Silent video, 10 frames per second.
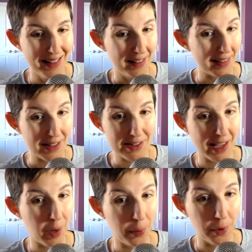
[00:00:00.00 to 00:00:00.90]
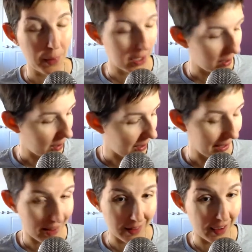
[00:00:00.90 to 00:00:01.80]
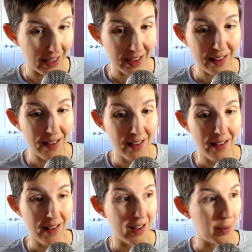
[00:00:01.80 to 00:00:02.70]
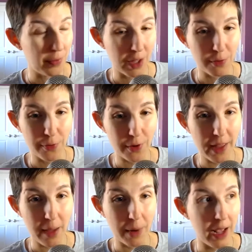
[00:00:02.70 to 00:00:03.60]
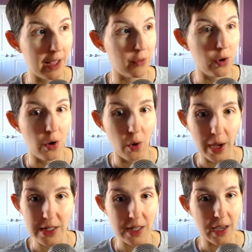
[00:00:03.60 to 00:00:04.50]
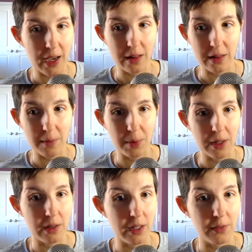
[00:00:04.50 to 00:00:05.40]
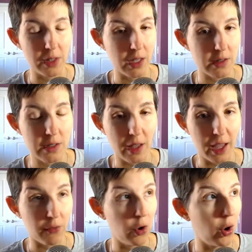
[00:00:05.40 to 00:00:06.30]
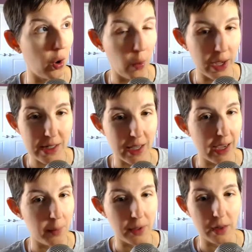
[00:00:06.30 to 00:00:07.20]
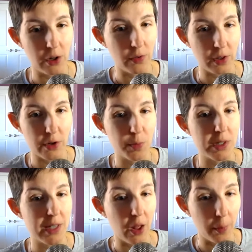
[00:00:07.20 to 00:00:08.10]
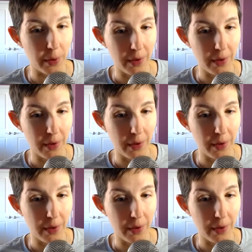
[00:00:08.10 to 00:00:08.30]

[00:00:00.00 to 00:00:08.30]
They just kind of put me here. I got lucky, and I'm thankful for that, but I have no idea how to be a lead of leads. I have no idea how to be a leader of leaders. Please help.